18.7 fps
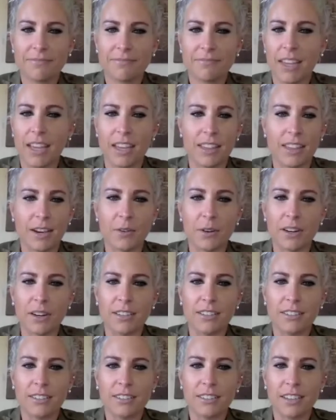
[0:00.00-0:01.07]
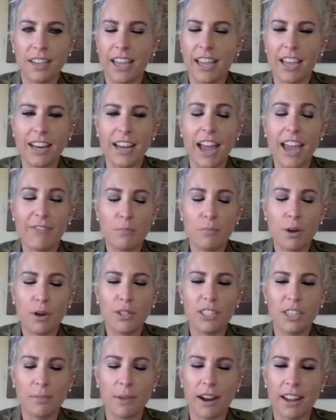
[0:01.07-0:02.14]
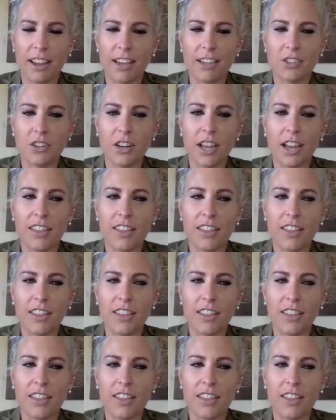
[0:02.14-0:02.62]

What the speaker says: I hate that word. I hate it. I even posted about it yesterday.